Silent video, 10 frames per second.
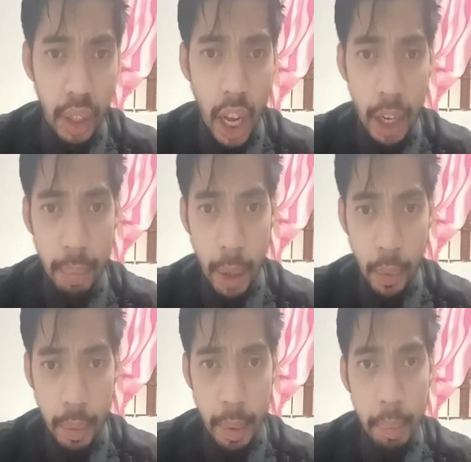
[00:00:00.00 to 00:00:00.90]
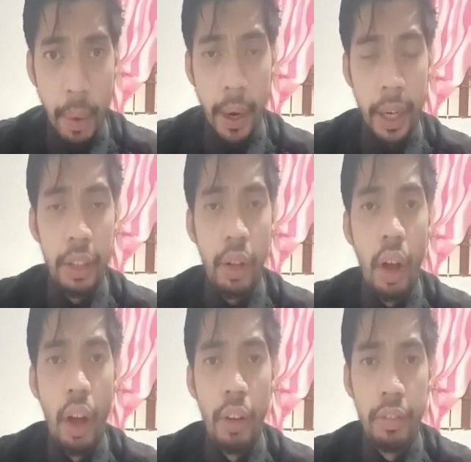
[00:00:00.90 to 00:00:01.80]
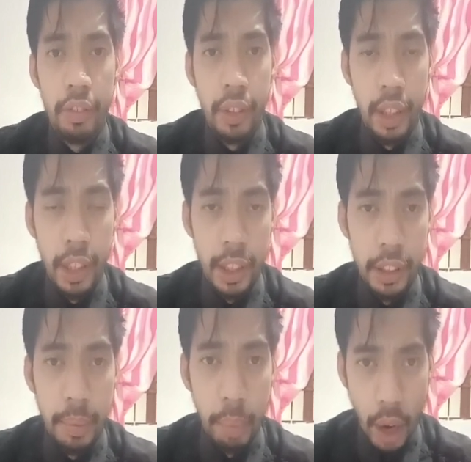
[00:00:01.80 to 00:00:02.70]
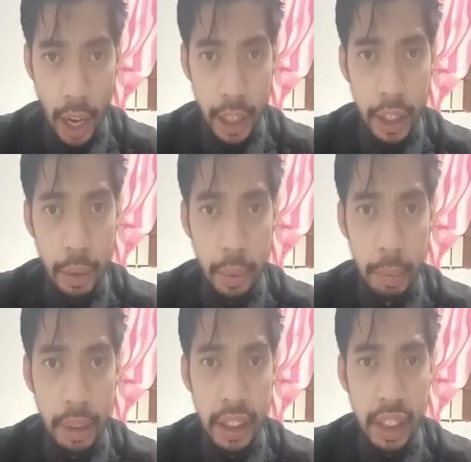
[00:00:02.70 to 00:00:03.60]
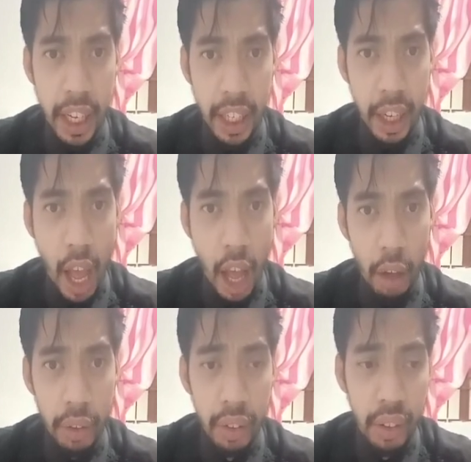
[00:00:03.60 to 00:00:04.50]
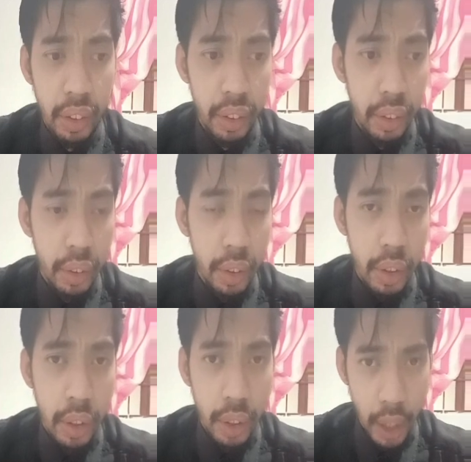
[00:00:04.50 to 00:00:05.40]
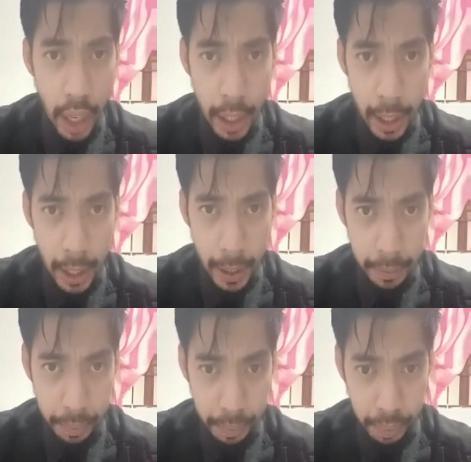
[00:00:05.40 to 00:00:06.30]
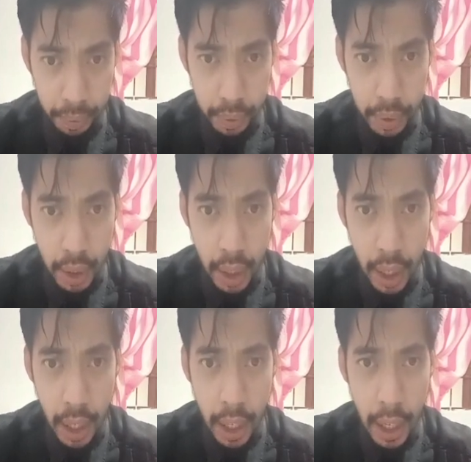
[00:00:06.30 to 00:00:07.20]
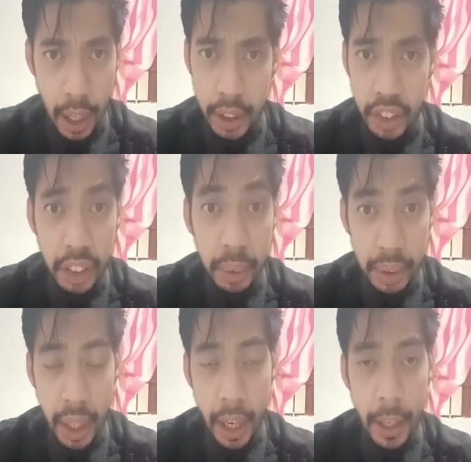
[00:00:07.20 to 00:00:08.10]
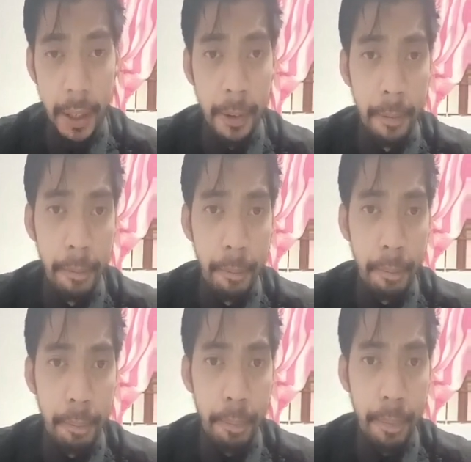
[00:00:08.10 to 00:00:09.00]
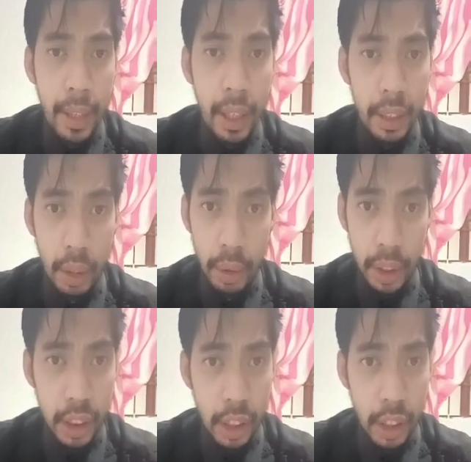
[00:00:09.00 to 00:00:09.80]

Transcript: And may we be part of uh, the bride that will be taken out and uh, and see you in the air. The Lord is